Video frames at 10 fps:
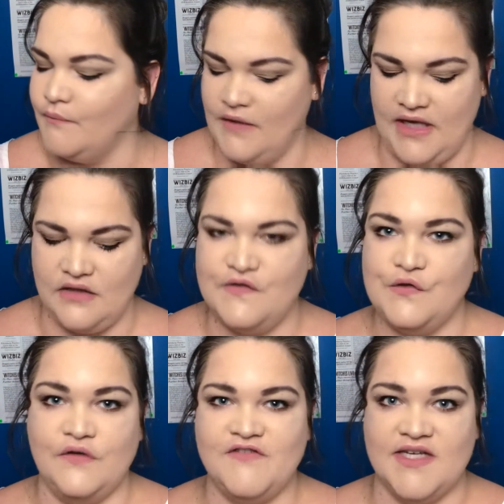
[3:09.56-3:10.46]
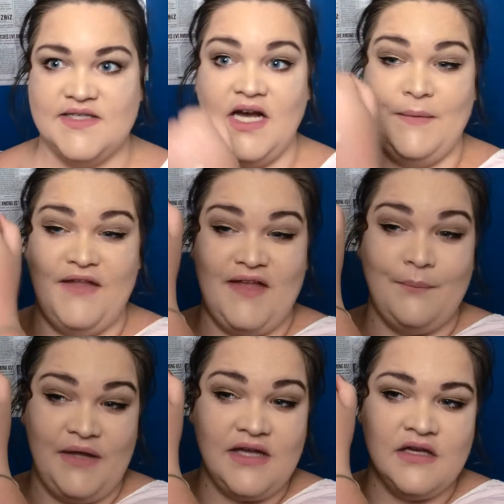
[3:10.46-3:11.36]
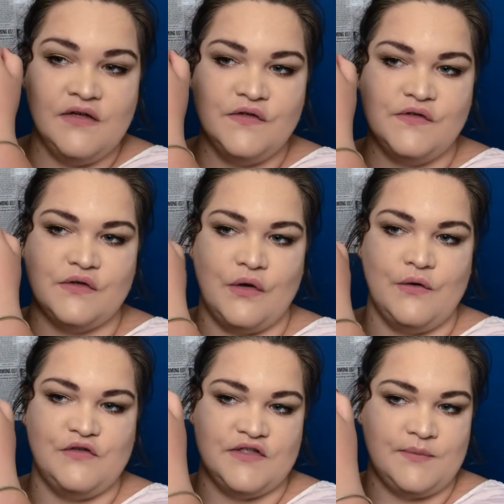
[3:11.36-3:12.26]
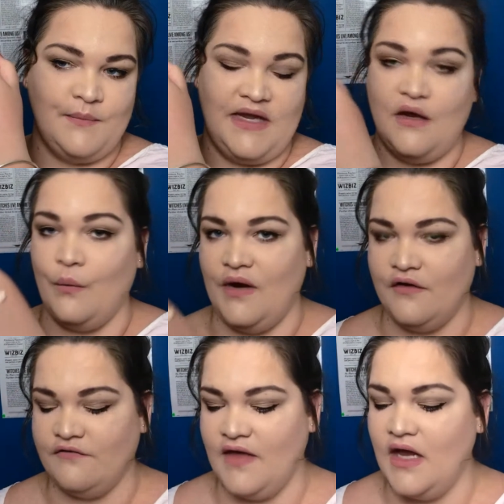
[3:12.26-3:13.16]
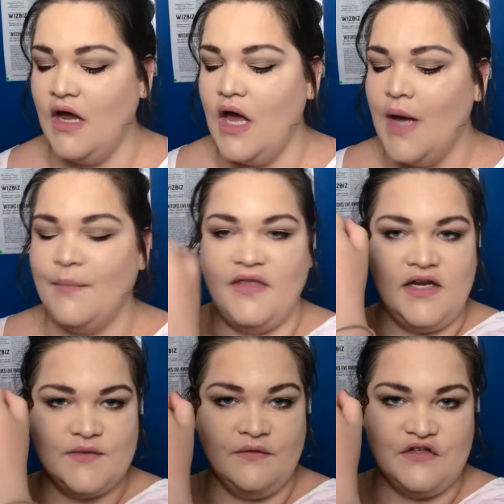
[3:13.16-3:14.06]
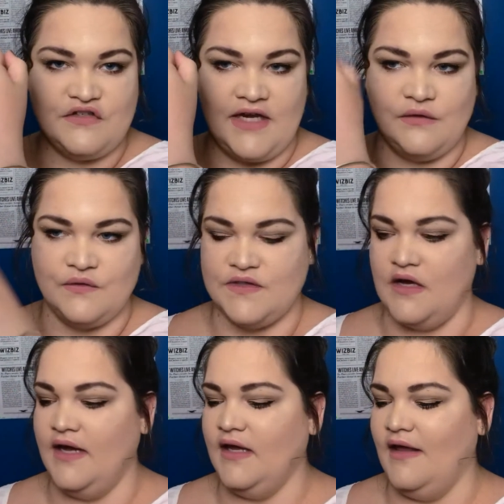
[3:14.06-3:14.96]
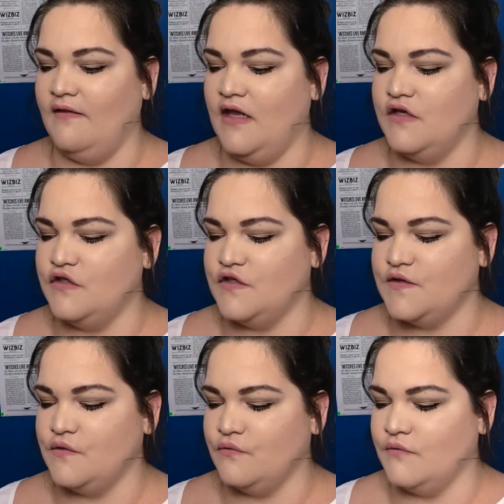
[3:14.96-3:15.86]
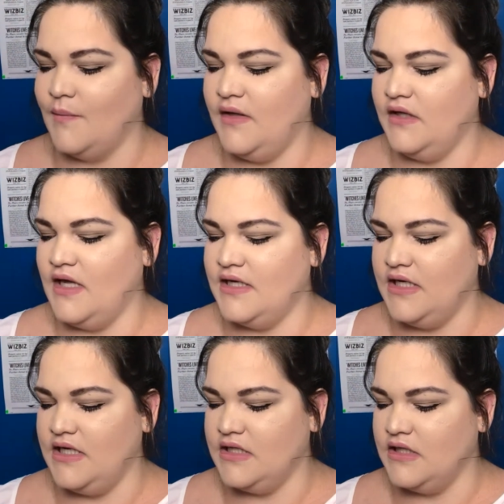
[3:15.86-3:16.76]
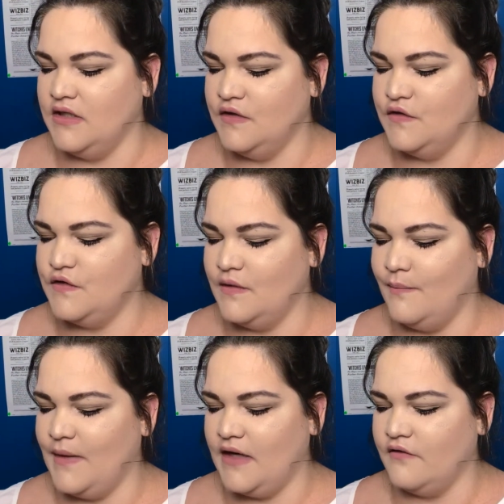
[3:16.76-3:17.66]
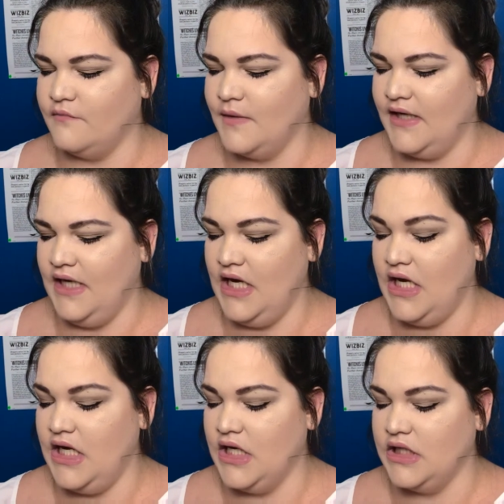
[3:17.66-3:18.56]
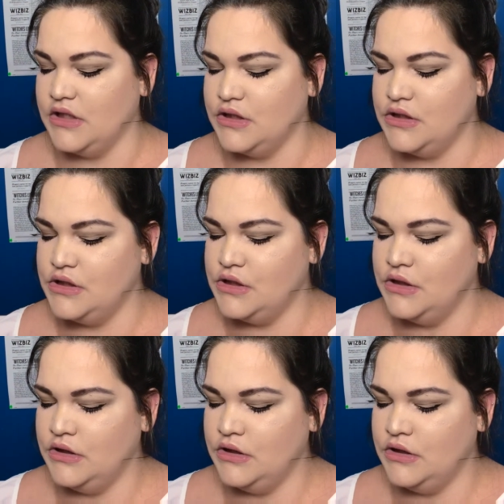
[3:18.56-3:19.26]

it sort of does come out that big, so just be aware of that. But that is what the shade looks like, and then just rubbing that in to the back of my hand,